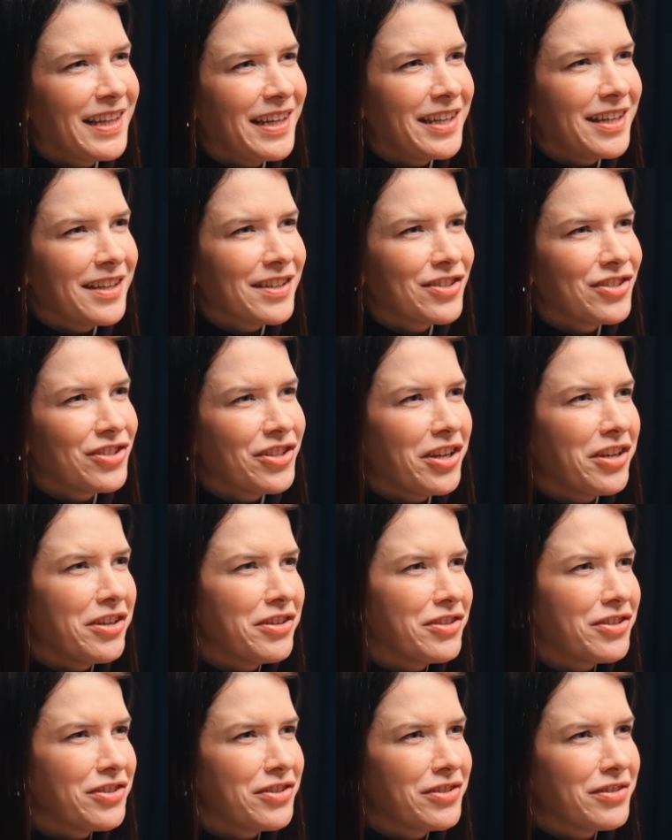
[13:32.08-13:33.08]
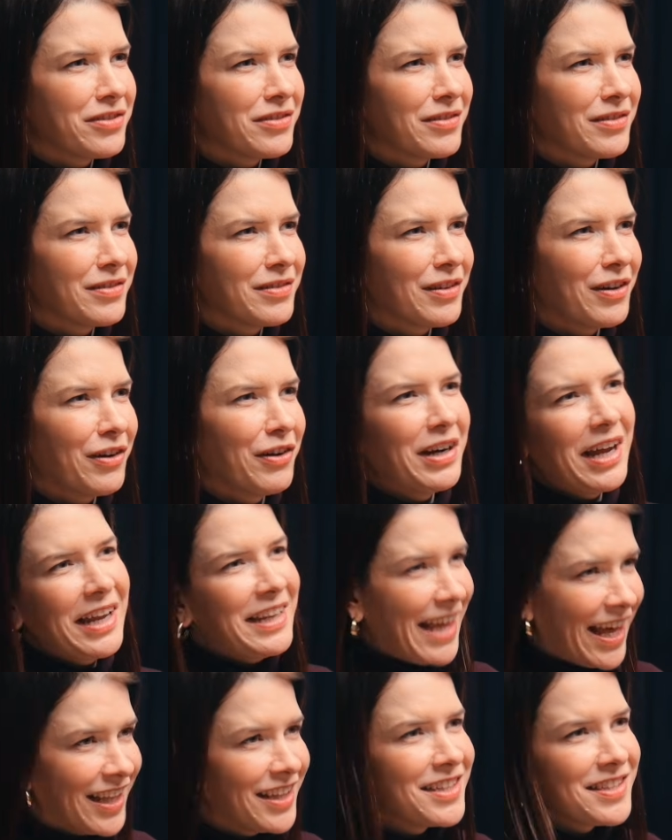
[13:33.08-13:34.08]
data exchange or
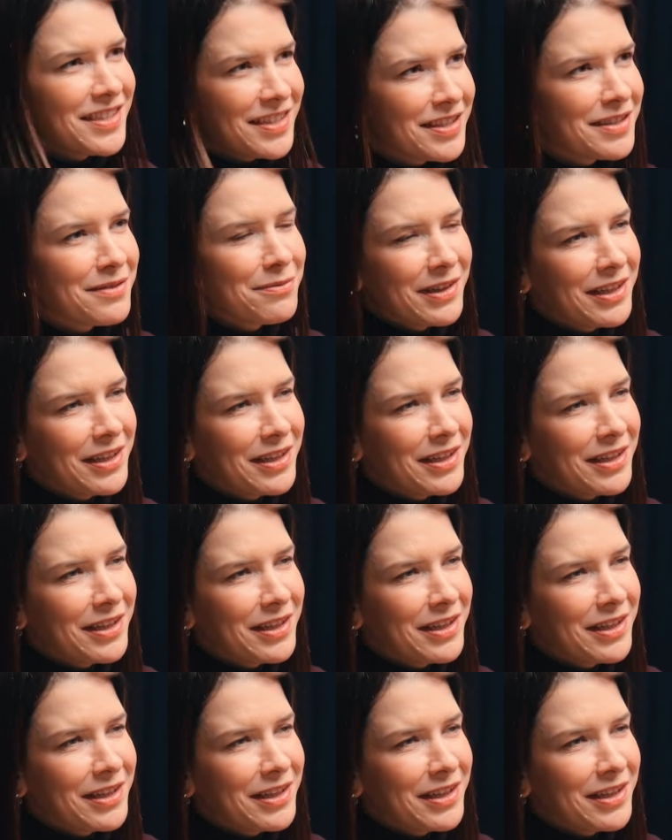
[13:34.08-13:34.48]
analysis,